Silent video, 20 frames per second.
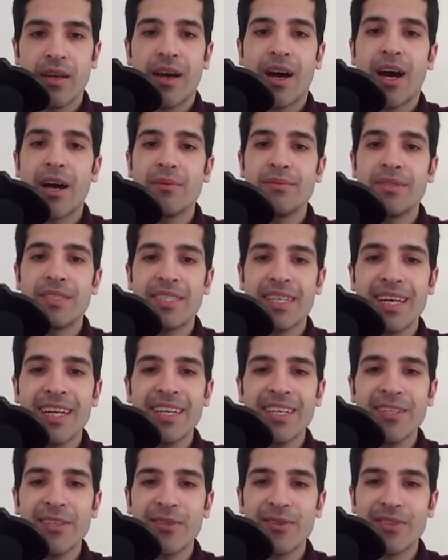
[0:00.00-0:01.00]
I'm
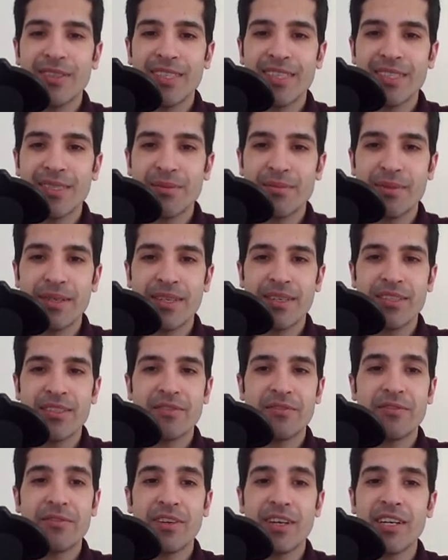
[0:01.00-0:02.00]
telling you this because
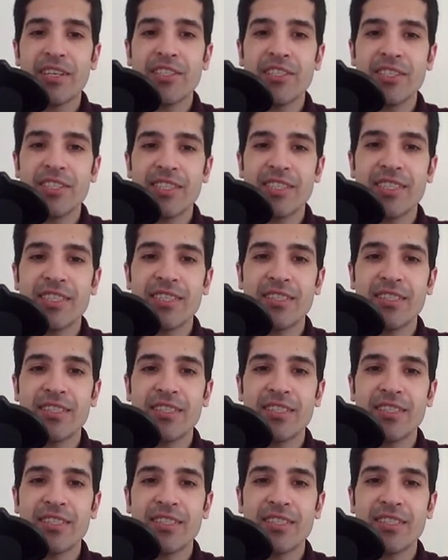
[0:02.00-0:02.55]
versioning